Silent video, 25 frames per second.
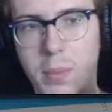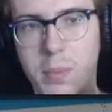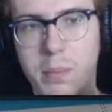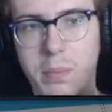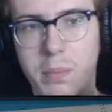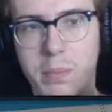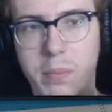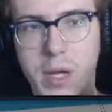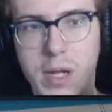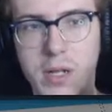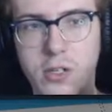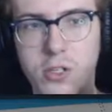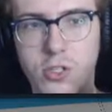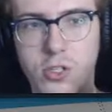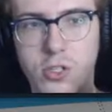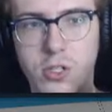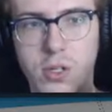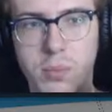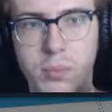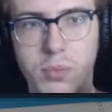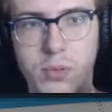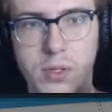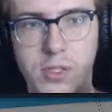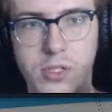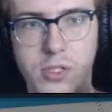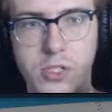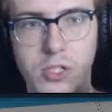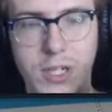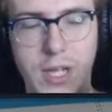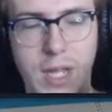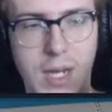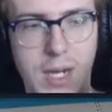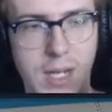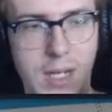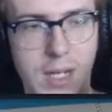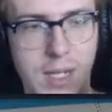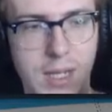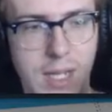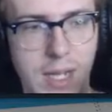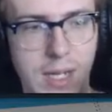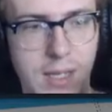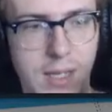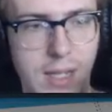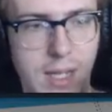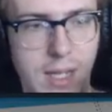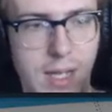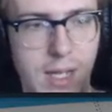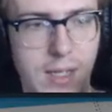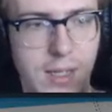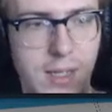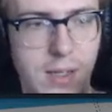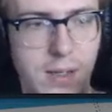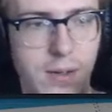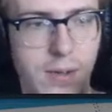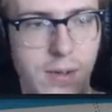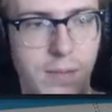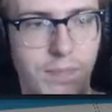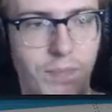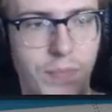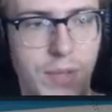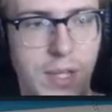Much appreciated. Thank you, thank you.